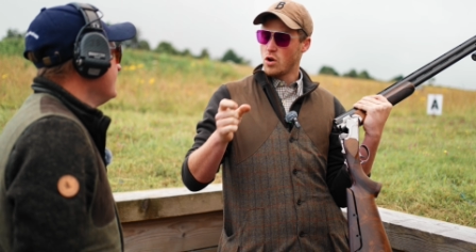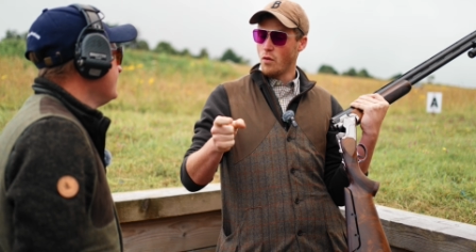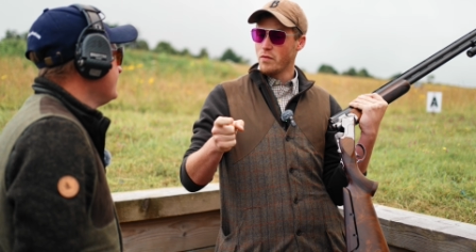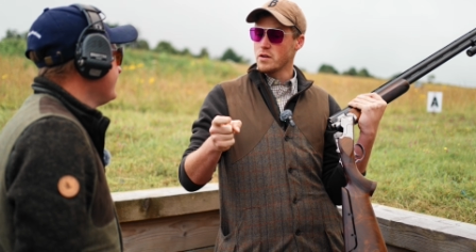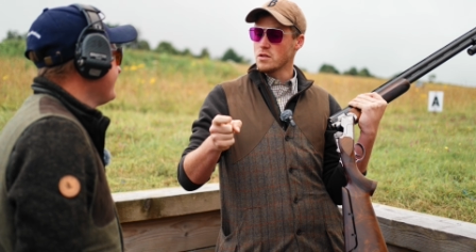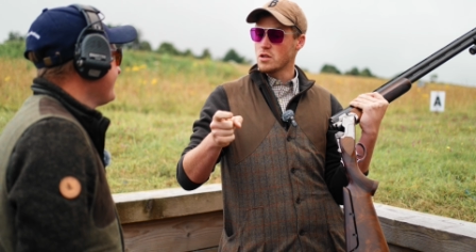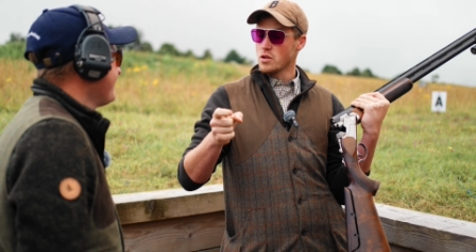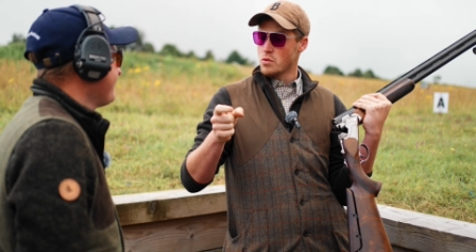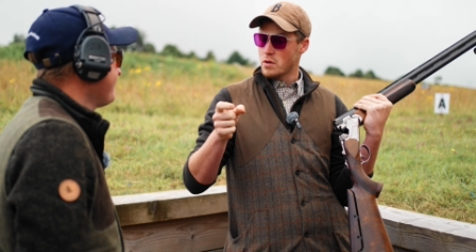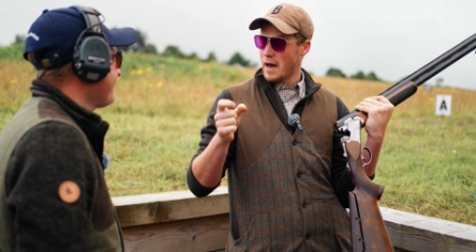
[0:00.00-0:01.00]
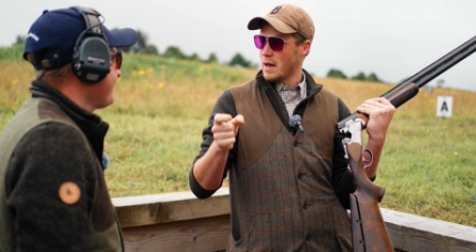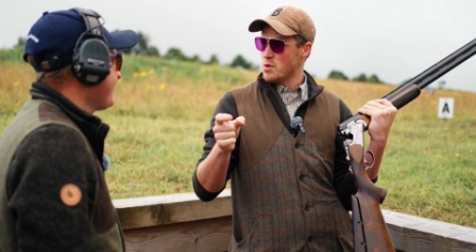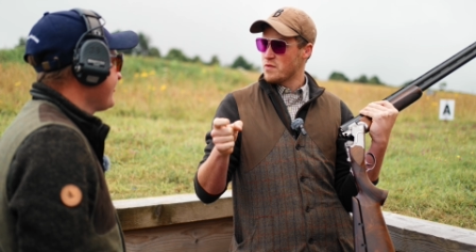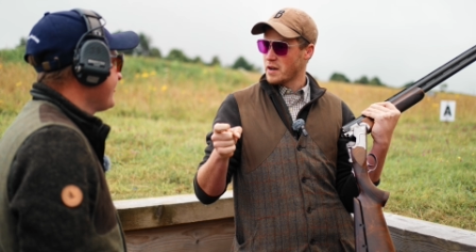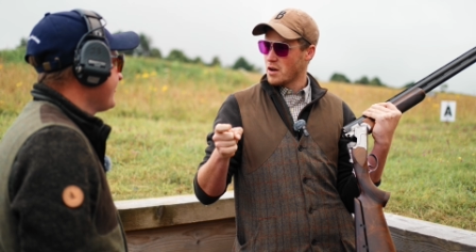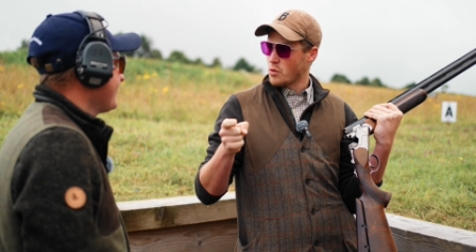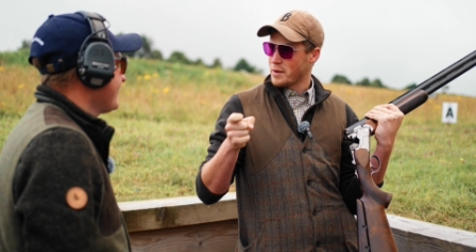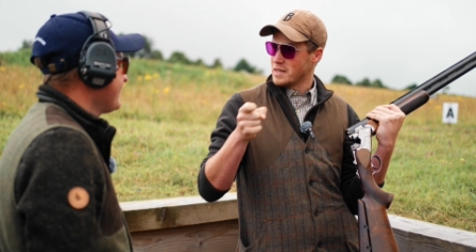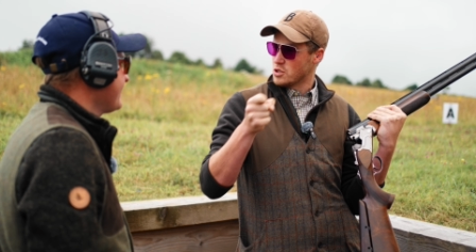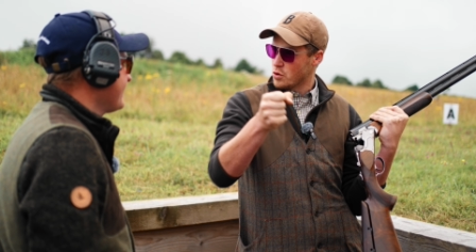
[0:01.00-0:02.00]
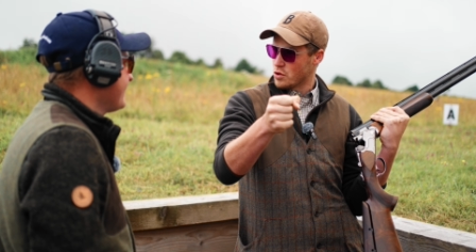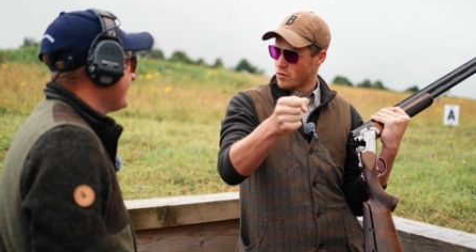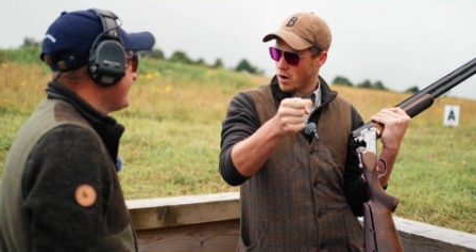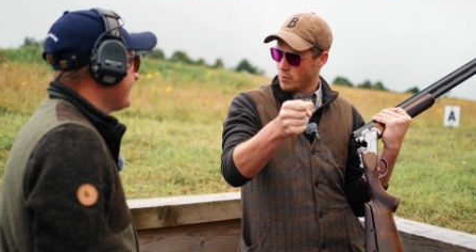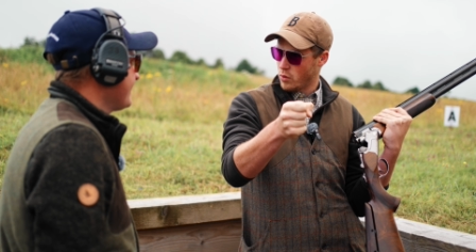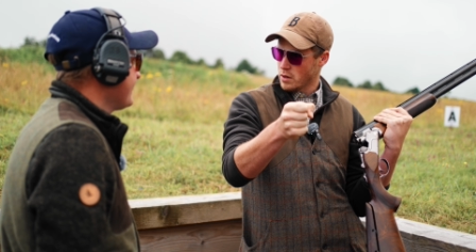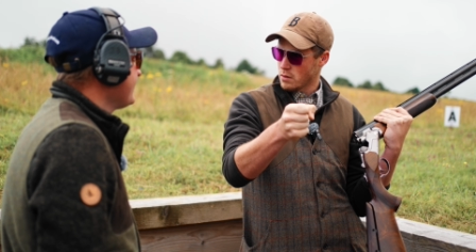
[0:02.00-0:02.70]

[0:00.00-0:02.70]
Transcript: Confidence that you can move that gun quickly to the right point.